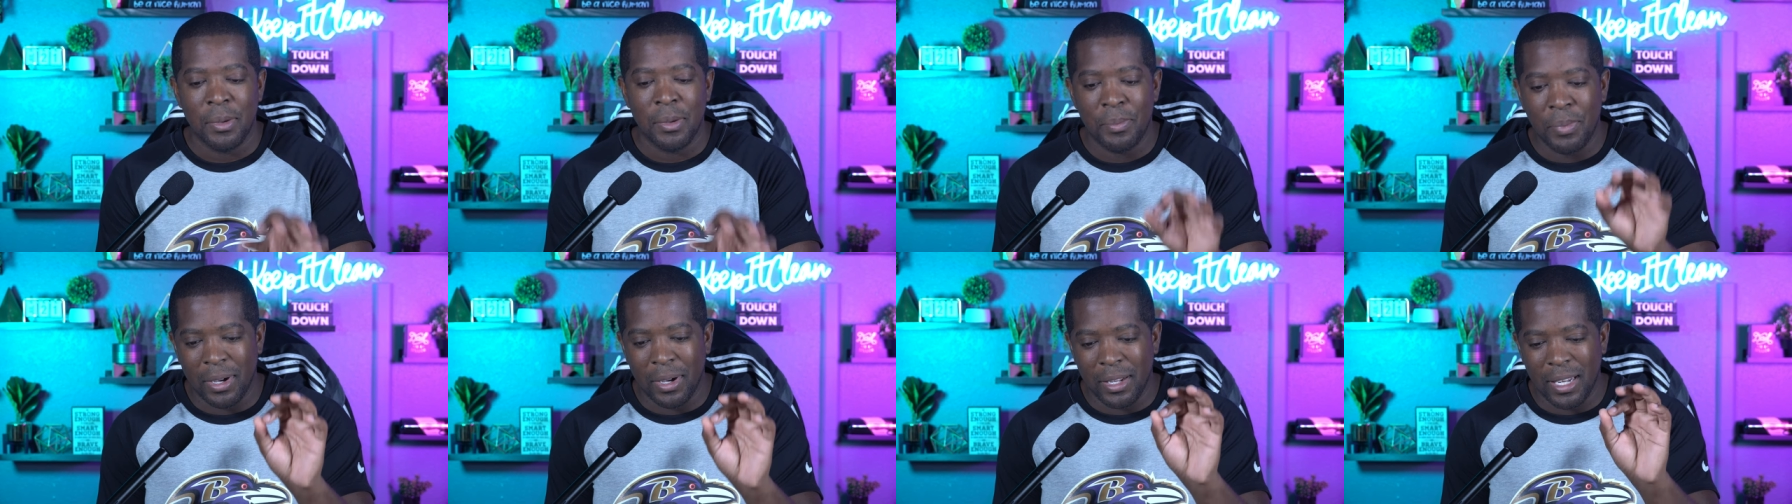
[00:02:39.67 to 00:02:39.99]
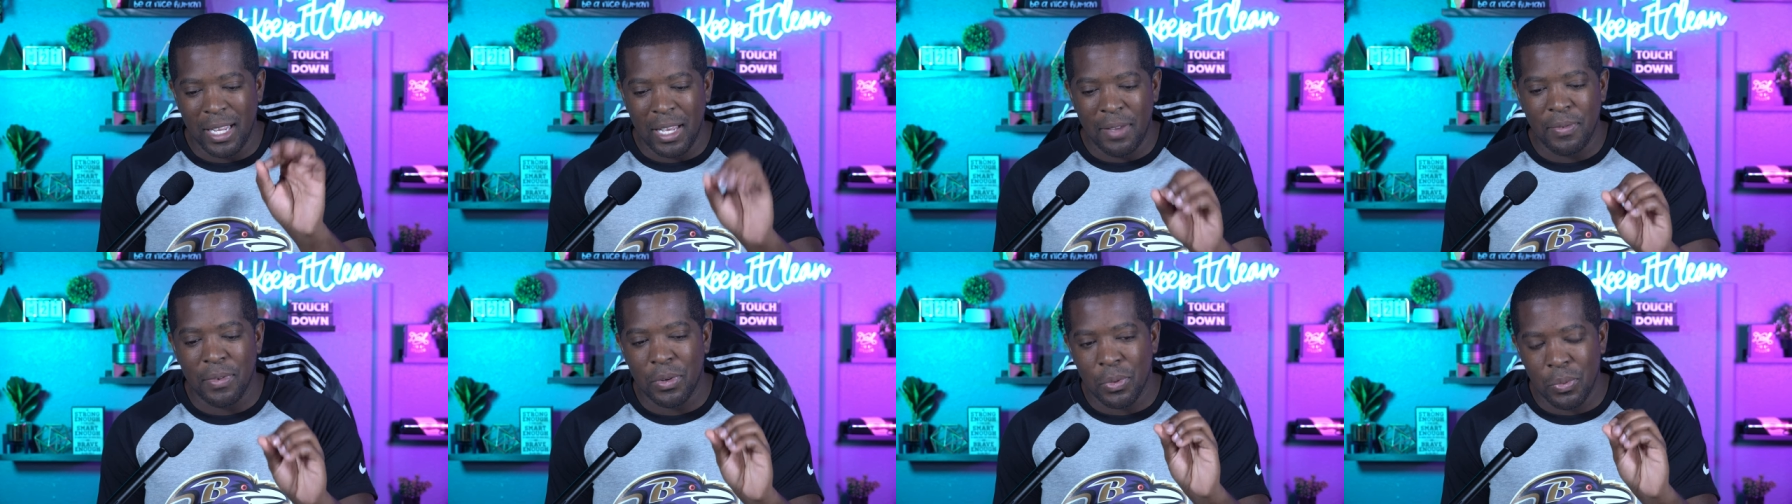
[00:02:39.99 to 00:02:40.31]
But
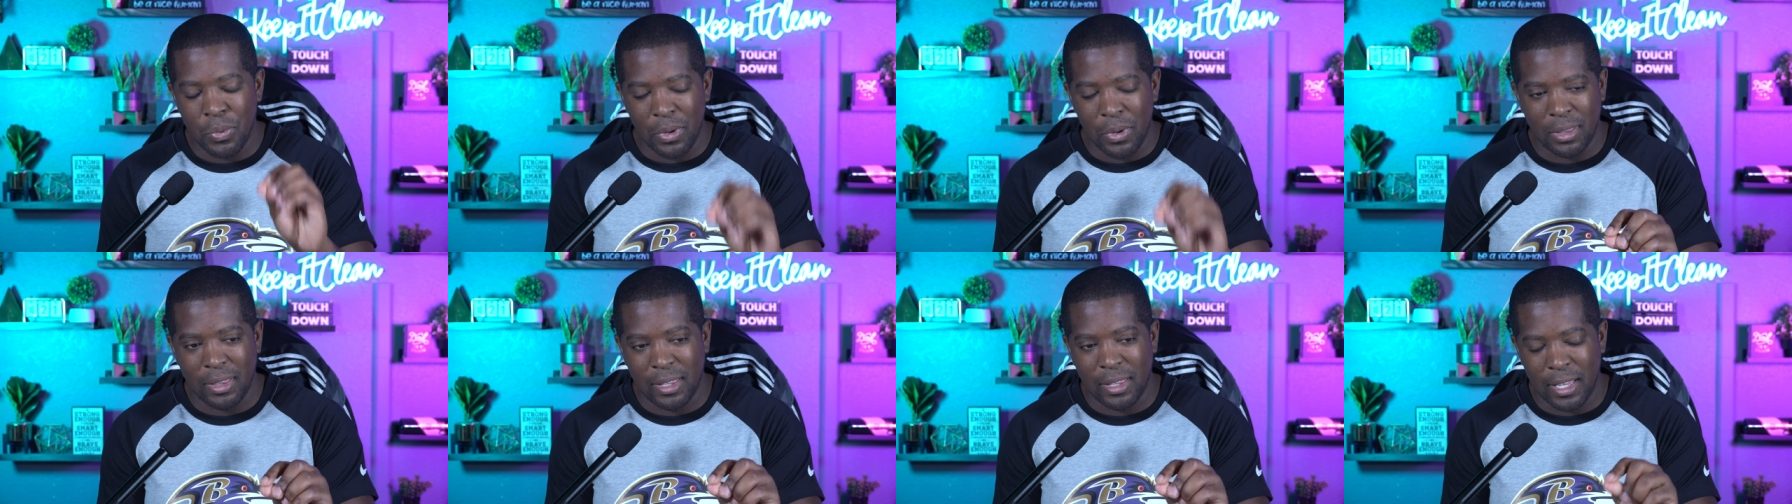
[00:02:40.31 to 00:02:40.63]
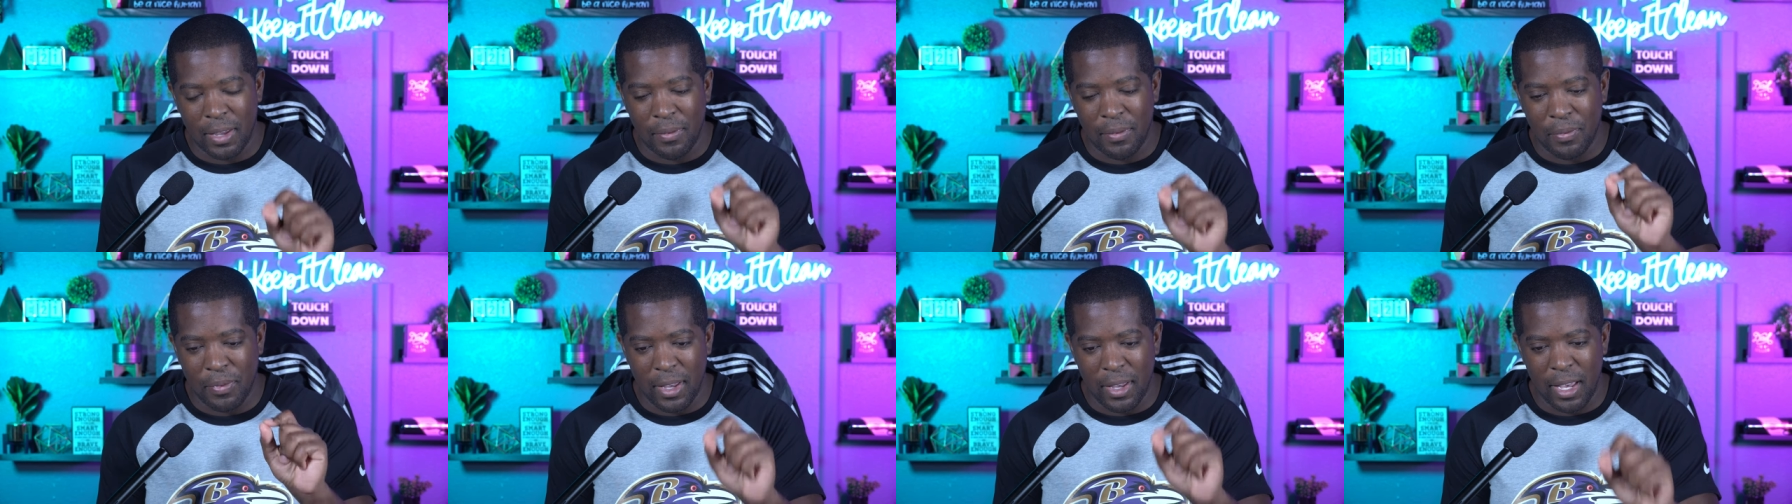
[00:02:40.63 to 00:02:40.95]
even with
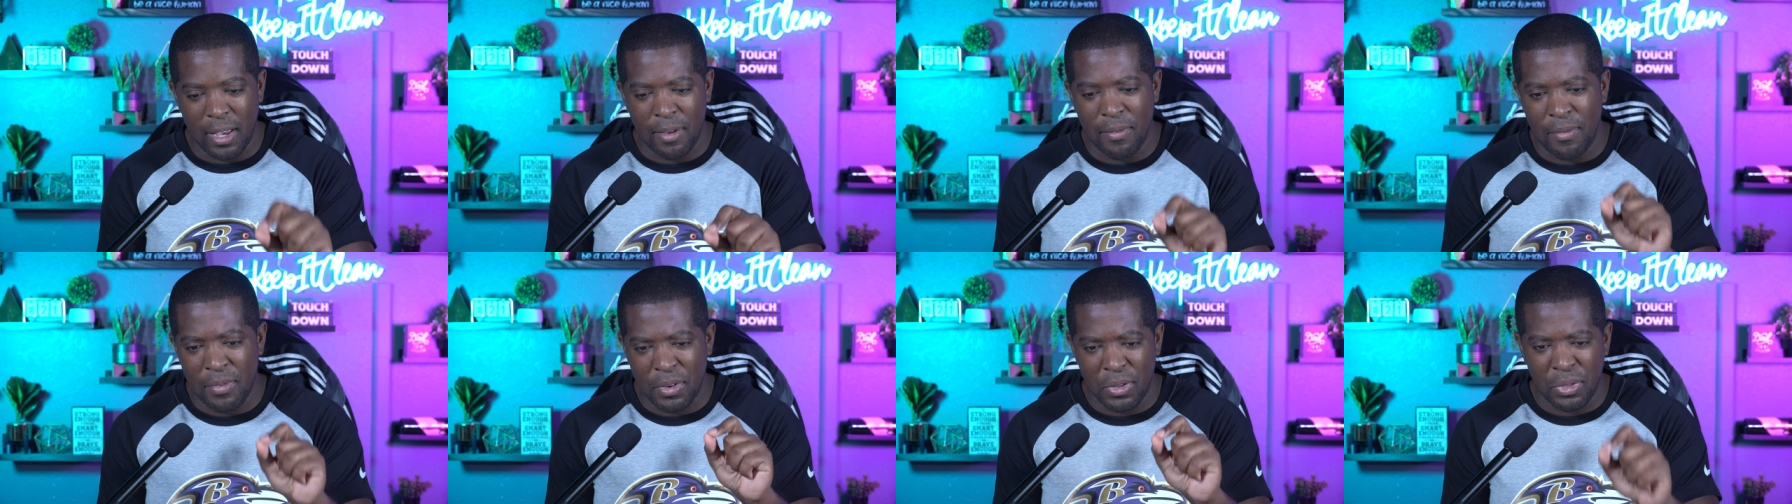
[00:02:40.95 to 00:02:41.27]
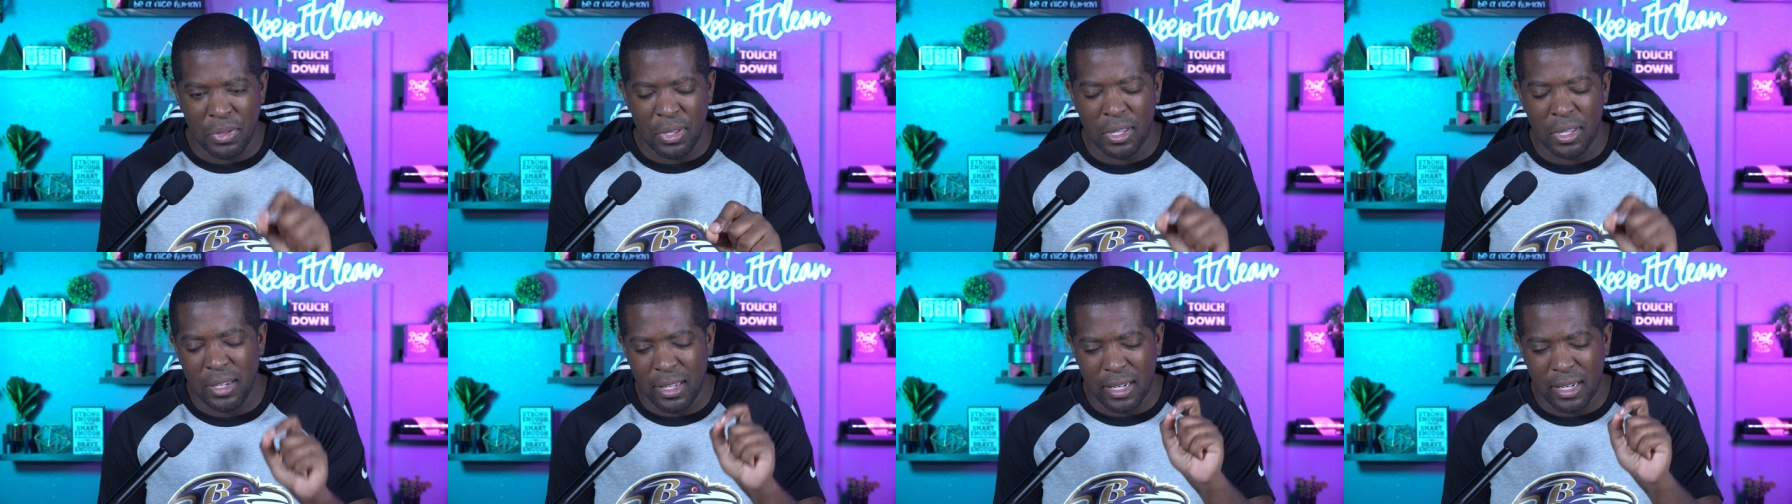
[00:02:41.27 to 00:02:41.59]
that, for everything